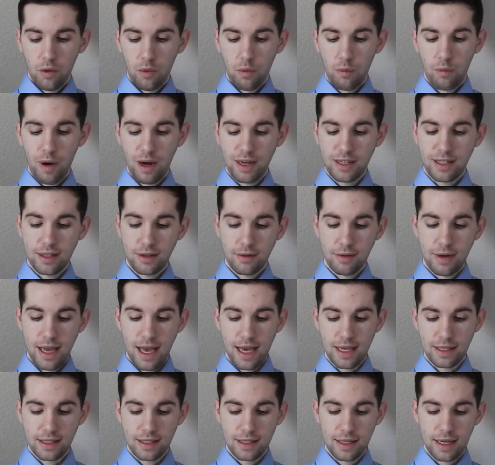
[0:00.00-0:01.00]
Whitestone
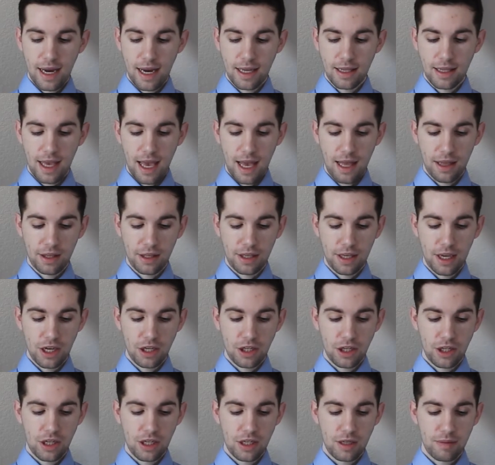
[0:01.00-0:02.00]
has denied the
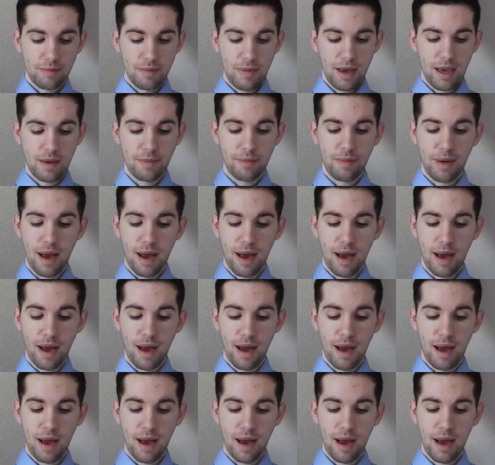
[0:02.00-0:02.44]
allegations made